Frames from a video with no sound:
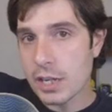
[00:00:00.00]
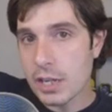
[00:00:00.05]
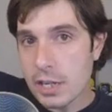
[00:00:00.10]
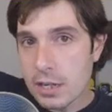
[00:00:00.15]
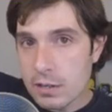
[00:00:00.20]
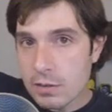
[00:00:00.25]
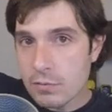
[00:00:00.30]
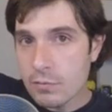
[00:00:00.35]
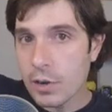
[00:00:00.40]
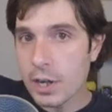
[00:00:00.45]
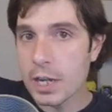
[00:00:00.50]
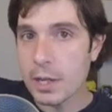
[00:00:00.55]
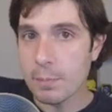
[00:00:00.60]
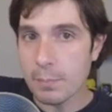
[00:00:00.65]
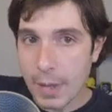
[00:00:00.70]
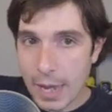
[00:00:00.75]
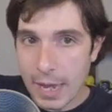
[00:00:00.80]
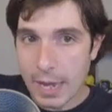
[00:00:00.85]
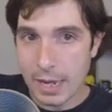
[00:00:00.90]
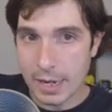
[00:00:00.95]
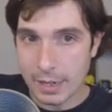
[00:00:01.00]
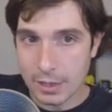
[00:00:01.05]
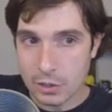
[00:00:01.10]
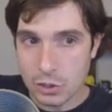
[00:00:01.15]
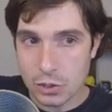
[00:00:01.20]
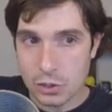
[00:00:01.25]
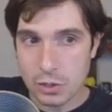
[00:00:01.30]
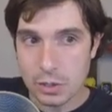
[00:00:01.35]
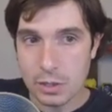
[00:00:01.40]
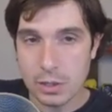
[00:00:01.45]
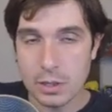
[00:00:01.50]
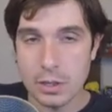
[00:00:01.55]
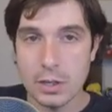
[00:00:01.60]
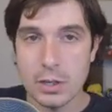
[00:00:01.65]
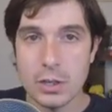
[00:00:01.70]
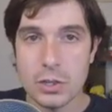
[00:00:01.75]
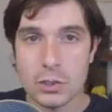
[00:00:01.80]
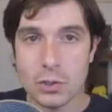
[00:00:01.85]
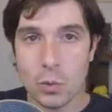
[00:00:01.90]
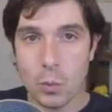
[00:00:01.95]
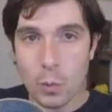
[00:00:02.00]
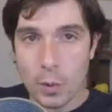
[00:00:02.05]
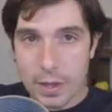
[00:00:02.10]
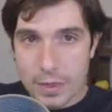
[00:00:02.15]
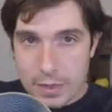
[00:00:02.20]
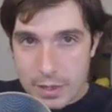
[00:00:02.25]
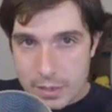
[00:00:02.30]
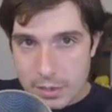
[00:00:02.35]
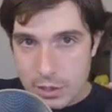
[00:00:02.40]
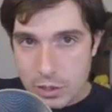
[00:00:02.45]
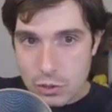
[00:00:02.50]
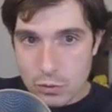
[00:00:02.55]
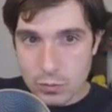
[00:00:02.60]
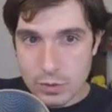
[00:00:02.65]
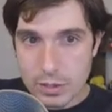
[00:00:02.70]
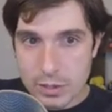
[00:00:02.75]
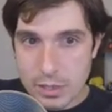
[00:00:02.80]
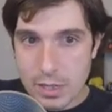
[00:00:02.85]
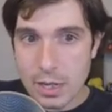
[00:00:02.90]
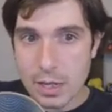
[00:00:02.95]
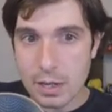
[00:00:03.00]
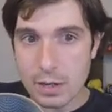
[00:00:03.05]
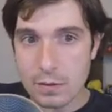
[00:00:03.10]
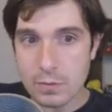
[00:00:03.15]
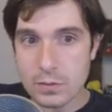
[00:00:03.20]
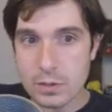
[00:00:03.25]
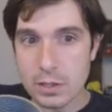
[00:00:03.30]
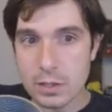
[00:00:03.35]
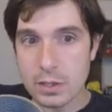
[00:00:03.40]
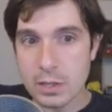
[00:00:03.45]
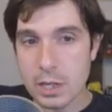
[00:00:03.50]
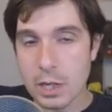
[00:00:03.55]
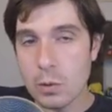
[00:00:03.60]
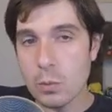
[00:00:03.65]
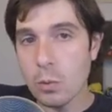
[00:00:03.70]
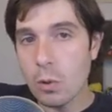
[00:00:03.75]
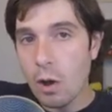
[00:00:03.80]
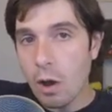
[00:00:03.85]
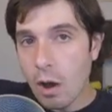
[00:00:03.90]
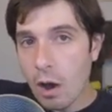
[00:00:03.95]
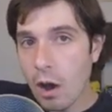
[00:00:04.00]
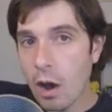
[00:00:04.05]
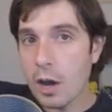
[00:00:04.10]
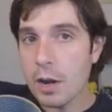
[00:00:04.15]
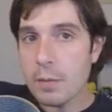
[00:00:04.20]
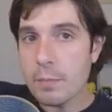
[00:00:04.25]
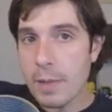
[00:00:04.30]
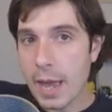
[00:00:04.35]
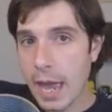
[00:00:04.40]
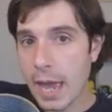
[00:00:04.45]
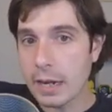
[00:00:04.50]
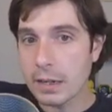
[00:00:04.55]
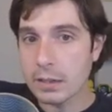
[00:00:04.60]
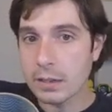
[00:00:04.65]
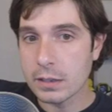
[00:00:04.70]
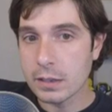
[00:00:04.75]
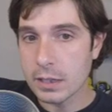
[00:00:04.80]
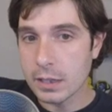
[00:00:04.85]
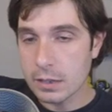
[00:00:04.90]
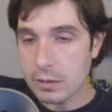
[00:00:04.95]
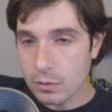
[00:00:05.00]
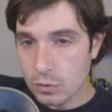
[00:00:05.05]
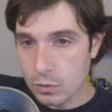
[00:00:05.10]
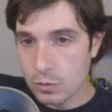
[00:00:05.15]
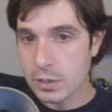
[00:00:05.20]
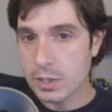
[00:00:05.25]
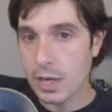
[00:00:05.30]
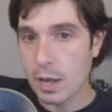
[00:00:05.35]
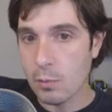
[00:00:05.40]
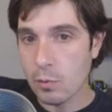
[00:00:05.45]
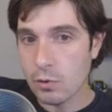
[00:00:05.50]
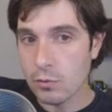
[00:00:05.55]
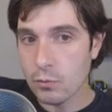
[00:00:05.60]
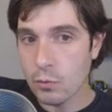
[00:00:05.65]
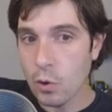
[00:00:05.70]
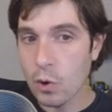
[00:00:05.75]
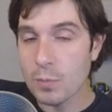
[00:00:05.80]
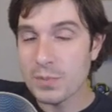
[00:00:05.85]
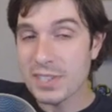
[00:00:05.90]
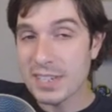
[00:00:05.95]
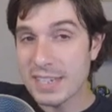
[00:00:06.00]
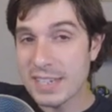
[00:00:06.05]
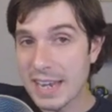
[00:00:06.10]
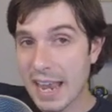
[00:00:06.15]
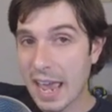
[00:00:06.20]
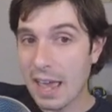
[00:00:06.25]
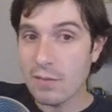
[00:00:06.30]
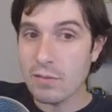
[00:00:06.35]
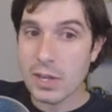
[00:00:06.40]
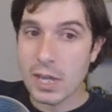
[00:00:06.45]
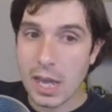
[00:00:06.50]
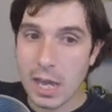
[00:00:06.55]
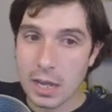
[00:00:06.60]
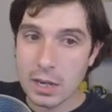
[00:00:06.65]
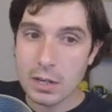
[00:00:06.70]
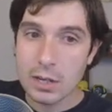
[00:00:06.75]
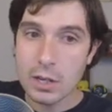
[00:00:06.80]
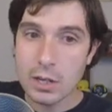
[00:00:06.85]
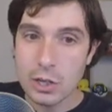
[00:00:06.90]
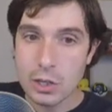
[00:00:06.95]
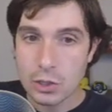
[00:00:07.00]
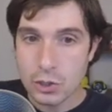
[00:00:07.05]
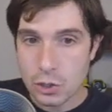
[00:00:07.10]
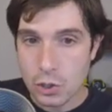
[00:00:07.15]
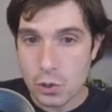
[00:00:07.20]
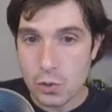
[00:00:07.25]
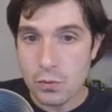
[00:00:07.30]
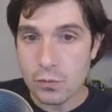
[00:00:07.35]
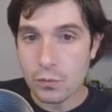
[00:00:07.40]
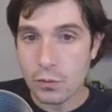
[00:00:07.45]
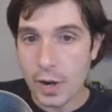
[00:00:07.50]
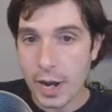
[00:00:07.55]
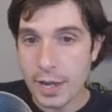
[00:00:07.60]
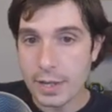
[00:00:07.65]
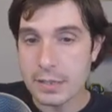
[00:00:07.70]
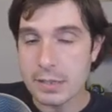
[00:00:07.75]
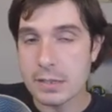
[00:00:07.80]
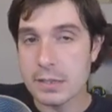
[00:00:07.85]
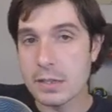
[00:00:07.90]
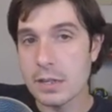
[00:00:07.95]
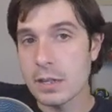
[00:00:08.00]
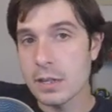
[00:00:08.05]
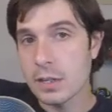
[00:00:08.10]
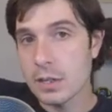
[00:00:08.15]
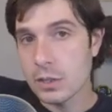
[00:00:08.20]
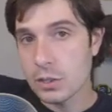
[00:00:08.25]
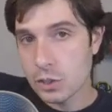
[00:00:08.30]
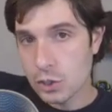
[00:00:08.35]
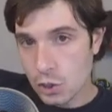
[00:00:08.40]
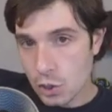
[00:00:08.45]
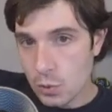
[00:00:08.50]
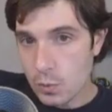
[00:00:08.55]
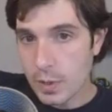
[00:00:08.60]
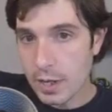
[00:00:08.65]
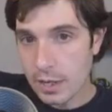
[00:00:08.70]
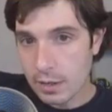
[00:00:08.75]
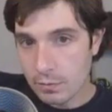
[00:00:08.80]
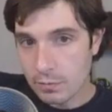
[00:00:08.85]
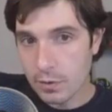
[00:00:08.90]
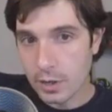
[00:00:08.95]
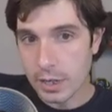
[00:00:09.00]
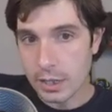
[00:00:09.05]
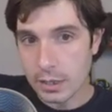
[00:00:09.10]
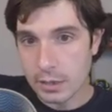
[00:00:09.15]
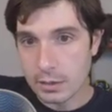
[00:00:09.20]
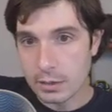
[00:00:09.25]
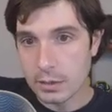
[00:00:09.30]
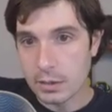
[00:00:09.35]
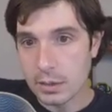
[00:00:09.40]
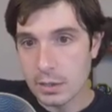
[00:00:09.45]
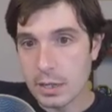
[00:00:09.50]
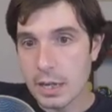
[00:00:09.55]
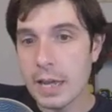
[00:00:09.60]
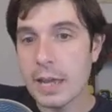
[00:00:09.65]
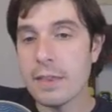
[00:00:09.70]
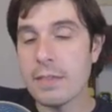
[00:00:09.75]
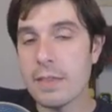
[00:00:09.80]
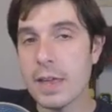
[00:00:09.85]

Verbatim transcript: invite page. So when this is received, it will automatically, through Xamarin Forms, navigate to friends, to invite, and